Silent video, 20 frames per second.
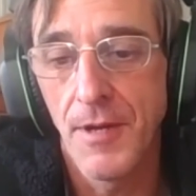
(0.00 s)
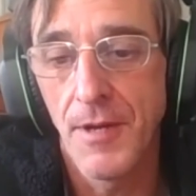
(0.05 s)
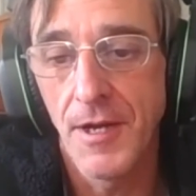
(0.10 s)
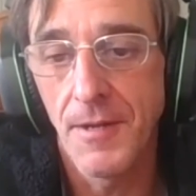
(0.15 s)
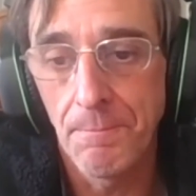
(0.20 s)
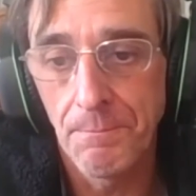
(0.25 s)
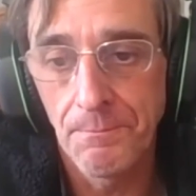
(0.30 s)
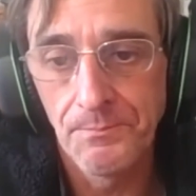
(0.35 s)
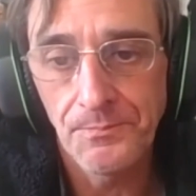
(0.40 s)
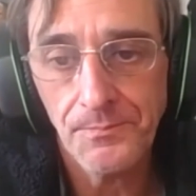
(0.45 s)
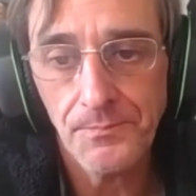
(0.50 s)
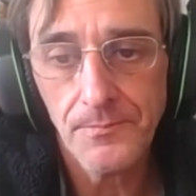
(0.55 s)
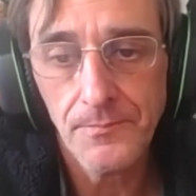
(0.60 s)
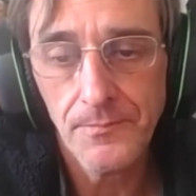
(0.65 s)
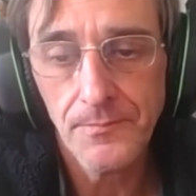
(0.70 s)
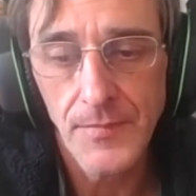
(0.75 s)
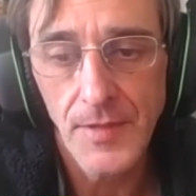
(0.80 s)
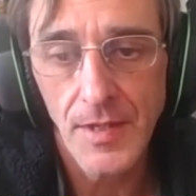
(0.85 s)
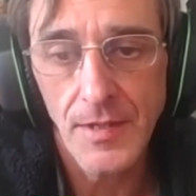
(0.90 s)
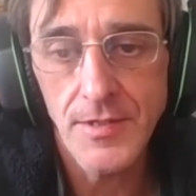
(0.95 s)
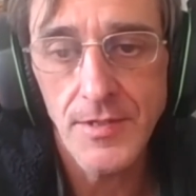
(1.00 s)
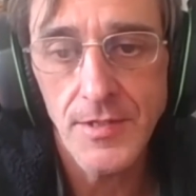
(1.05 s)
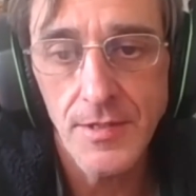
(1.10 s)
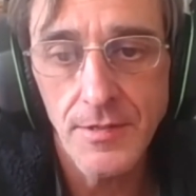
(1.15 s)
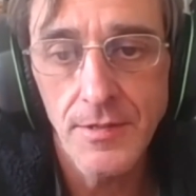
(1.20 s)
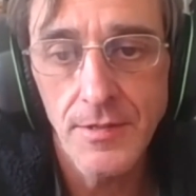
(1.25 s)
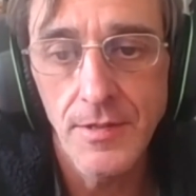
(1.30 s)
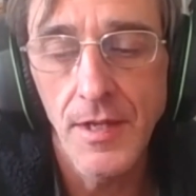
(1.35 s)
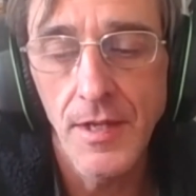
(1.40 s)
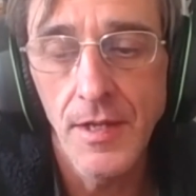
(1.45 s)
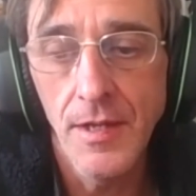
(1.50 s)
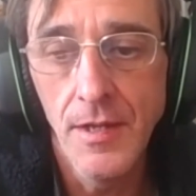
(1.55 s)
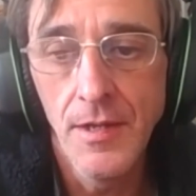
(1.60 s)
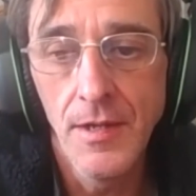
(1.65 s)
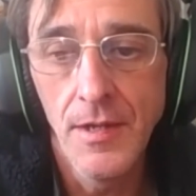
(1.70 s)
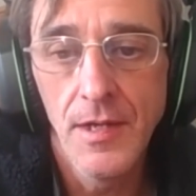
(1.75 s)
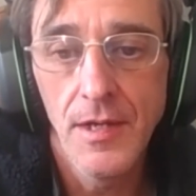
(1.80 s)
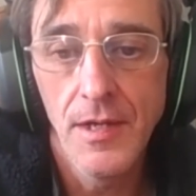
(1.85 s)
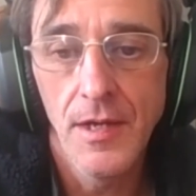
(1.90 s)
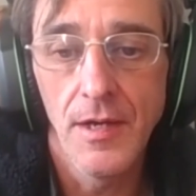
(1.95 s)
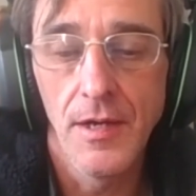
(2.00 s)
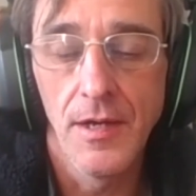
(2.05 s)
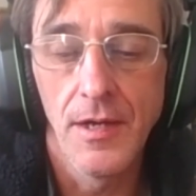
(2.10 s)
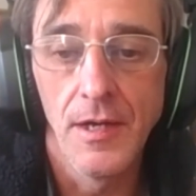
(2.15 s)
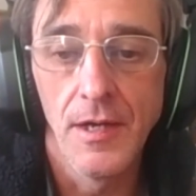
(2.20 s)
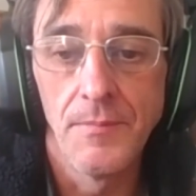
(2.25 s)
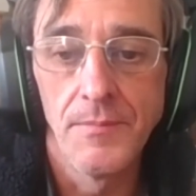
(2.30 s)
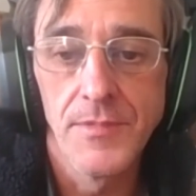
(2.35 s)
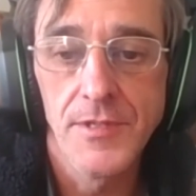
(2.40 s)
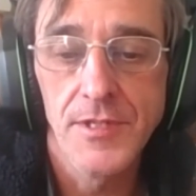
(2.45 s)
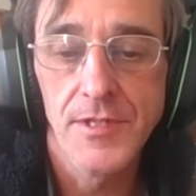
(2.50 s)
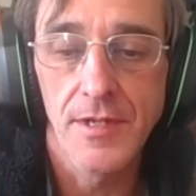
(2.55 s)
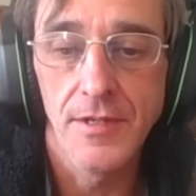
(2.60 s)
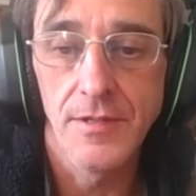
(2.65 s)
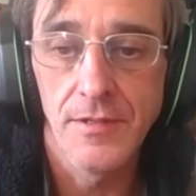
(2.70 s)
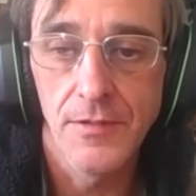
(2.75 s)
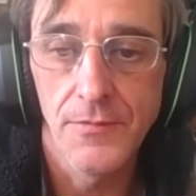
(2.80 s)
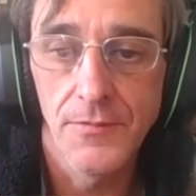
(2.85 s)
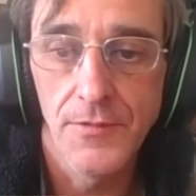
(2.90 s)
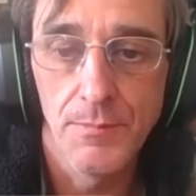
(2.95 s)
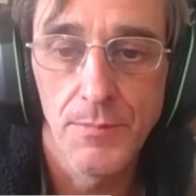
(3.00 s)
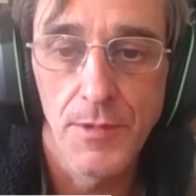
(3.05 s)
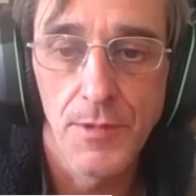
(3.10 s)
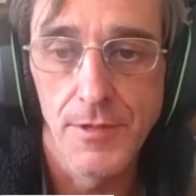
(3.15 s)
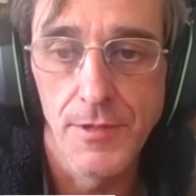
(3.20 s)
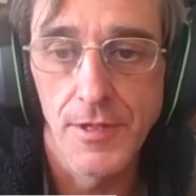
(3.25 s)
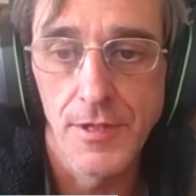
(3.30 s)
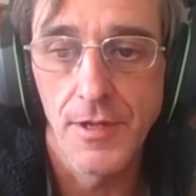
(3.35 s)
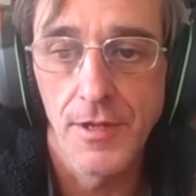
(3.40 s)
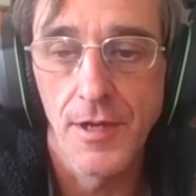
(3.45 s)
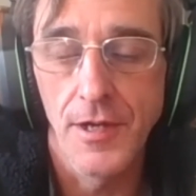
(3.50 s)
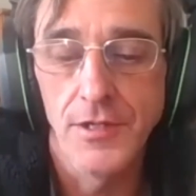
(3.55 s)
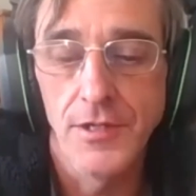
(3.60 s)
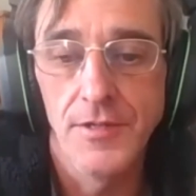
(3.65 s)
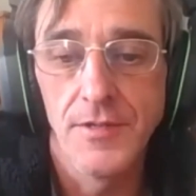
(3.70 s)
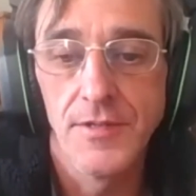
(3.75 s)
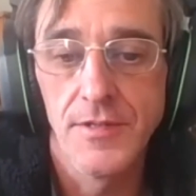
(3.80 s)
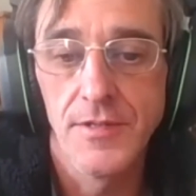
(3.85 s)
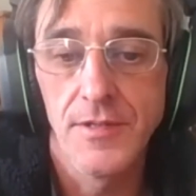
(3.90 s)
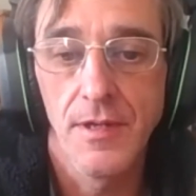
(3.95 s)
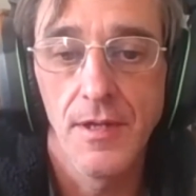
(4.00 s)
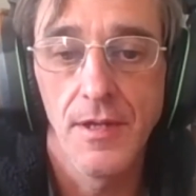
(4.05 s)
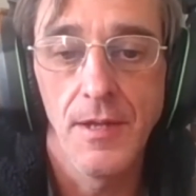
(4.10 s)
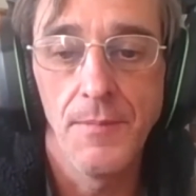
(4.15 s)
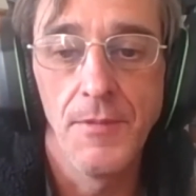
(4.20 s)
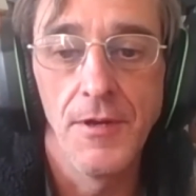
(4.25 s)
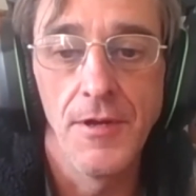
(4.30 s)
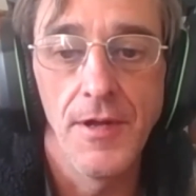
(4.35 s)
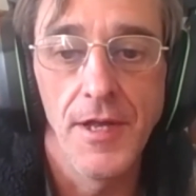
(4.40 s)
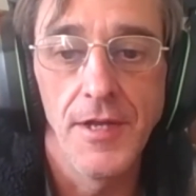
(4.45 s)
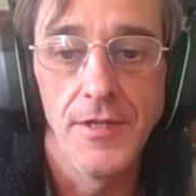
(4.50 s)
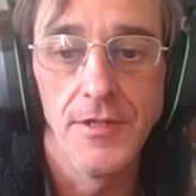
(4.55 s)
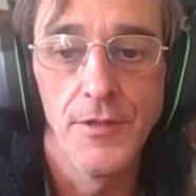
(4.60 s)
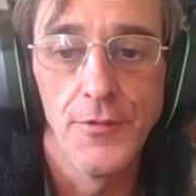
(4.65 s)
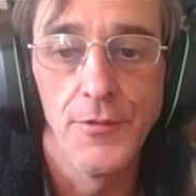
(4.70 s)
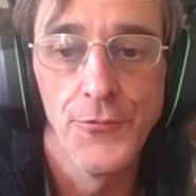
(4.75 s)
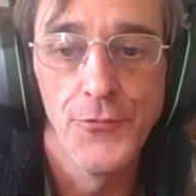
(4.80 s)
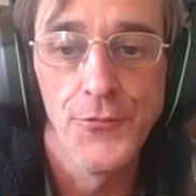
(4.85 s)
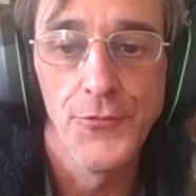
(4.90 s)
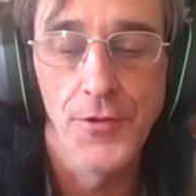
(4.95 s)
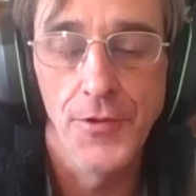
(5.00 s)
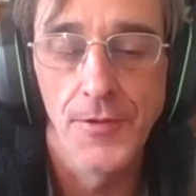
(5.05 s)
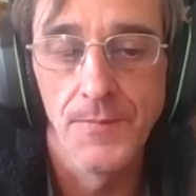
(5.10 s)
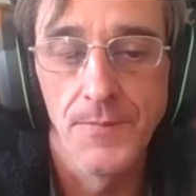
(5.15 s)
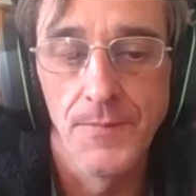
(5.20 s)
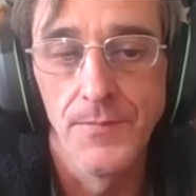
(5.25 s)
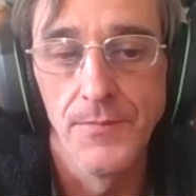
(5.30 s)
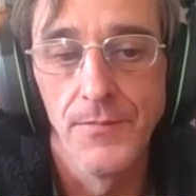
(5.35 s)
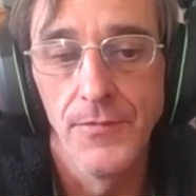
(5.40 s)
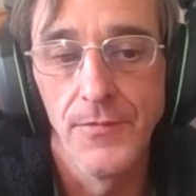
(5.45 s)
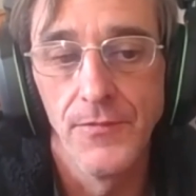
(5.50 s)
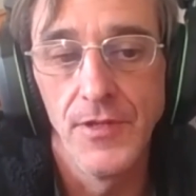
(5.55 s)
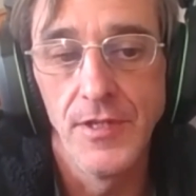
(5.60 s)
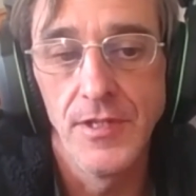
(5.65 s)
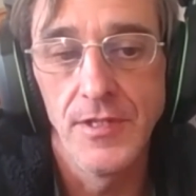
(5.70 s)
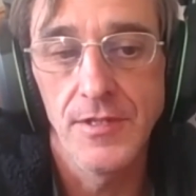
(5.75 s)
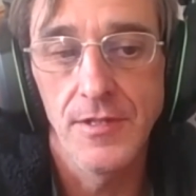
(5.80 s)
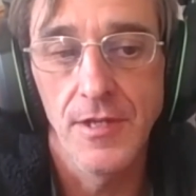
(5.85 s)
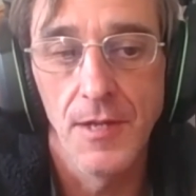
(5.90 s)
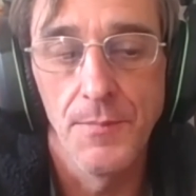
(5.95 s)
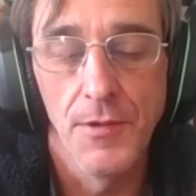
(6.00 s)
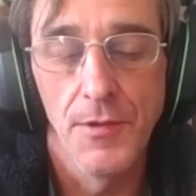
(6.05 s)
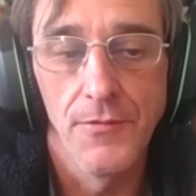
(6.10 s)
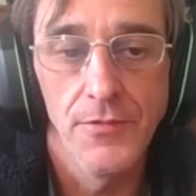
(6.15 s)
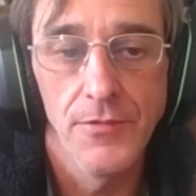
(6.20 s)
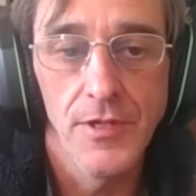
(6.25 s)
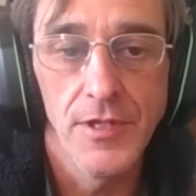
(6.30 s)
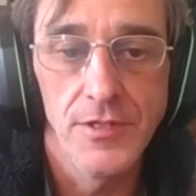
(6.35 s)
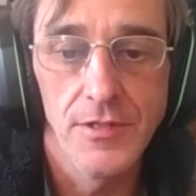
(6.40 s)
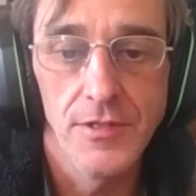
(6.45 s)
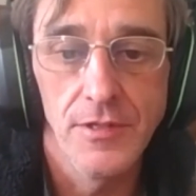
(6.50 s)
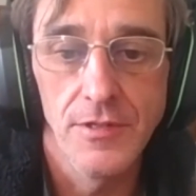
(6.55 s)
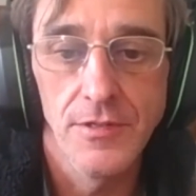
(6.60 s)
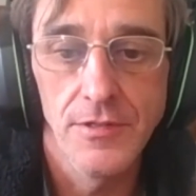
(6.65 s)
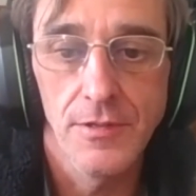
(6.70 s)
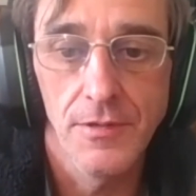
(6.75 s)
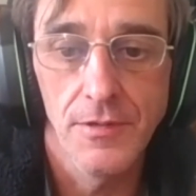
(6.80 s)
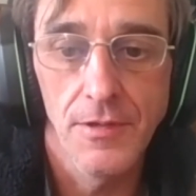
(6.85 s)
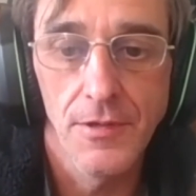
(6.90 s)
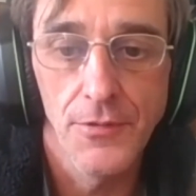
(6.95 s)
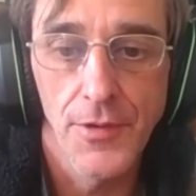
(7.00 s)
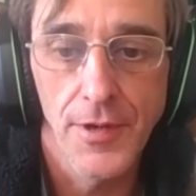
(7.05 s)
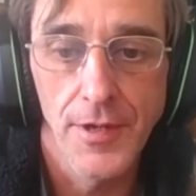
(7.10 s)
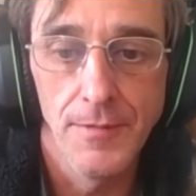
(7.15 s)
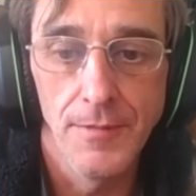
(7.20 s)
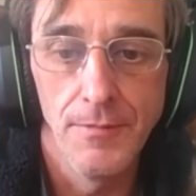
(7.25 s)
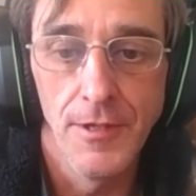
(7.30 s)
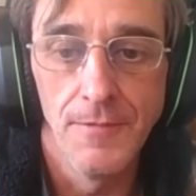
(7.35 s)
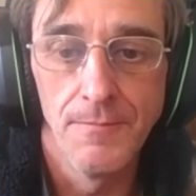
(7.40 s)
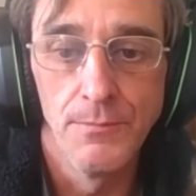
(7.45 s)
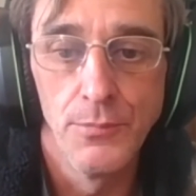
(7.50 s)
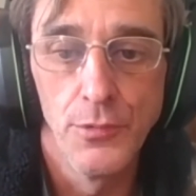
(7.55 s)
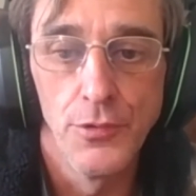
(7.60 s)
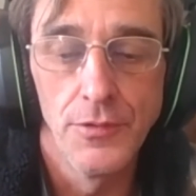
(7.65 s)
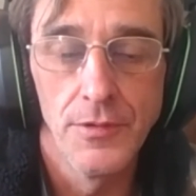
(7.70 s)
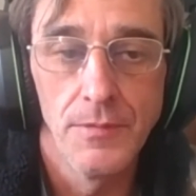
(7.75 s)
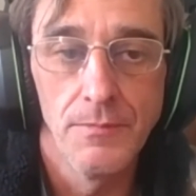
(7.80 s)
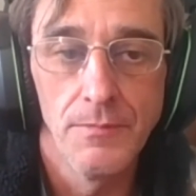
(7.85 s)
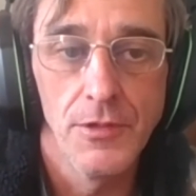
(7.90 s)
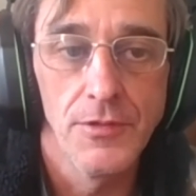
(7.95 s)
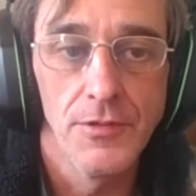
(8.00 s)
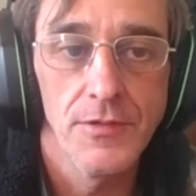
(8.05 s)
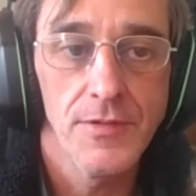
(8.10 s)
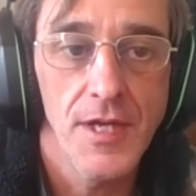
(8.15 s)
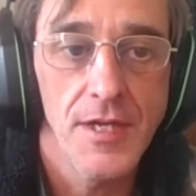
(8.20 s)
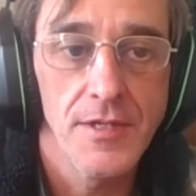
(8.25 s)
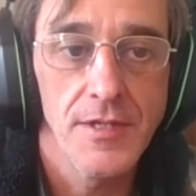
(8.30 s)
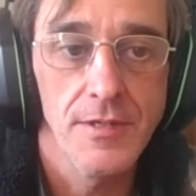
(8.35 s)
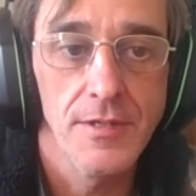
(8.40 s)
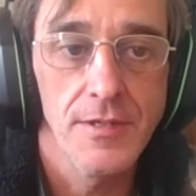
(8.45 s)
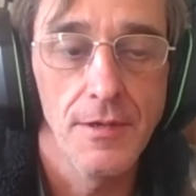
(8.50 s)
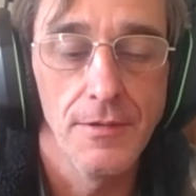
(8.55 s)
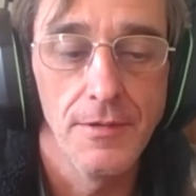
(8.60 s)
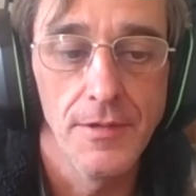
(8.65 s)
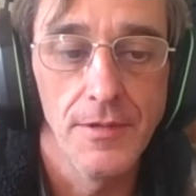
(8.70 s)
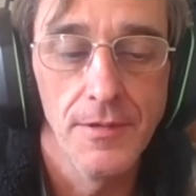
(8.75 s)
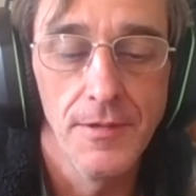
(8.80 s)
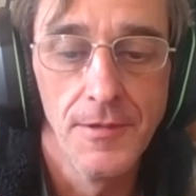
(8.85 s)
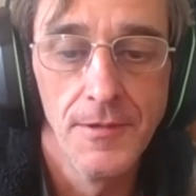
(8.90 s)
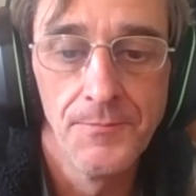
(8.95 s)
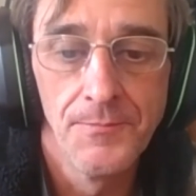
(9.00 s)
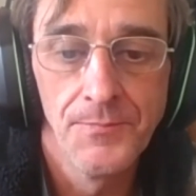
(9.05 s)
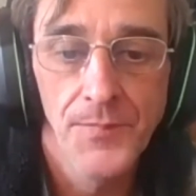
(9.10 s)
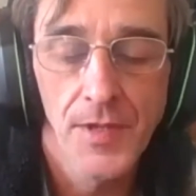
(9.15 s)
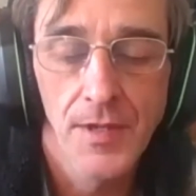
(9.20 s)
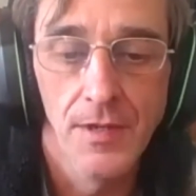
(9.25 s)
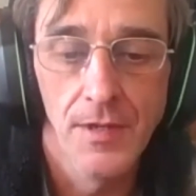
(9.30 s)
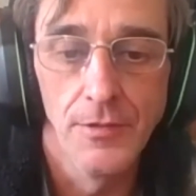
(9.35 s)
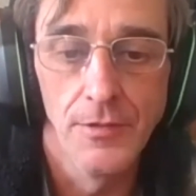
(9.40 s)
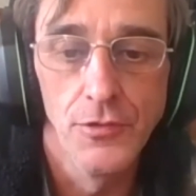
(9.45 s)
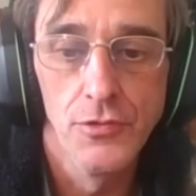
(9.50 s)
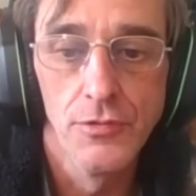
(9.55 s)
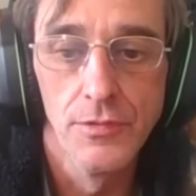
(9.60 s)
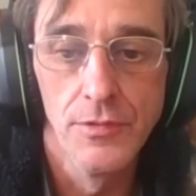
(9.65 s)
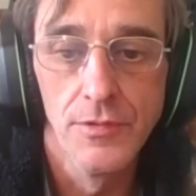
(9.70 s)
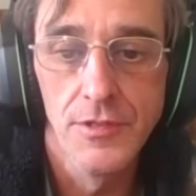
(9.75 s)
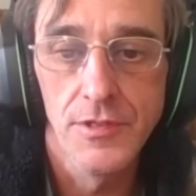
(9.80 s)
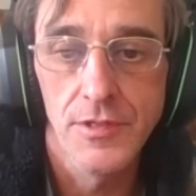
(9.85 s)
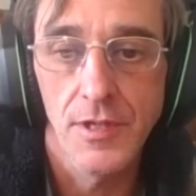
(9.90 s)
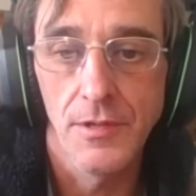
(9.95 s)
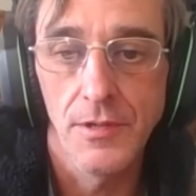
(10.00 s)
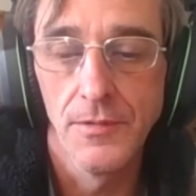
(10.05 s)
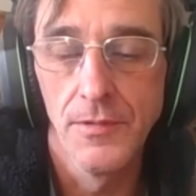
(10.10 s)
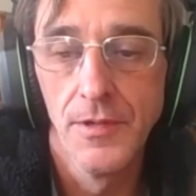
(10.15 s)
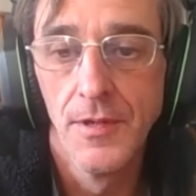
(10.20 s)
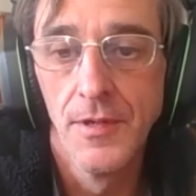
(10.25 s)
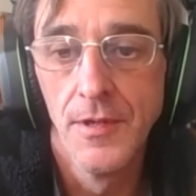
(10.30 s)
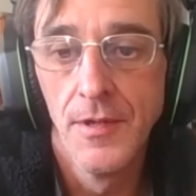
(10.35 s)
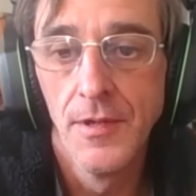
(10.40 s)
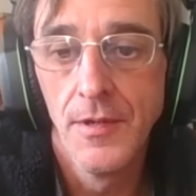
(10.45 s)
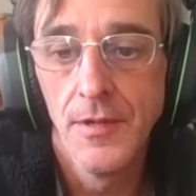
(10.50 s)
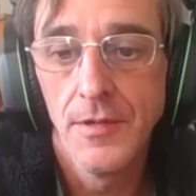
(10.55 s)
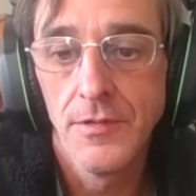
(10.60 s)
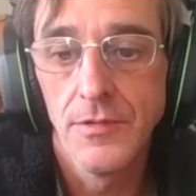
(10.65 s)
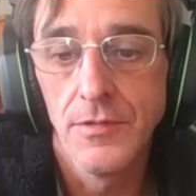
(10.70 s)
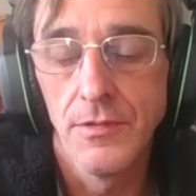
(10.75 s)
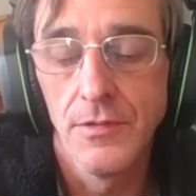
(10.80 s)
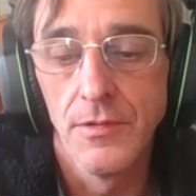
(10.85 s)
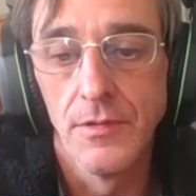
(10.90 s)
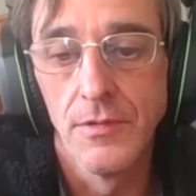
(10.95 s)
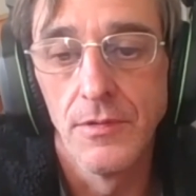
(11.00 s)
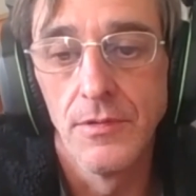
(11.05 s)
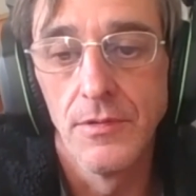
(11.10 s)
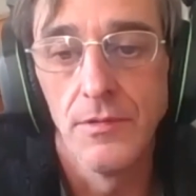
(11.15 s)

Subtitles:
but certainly scientific publications emanating from these type of research are incredibly important, because that is our tool. So to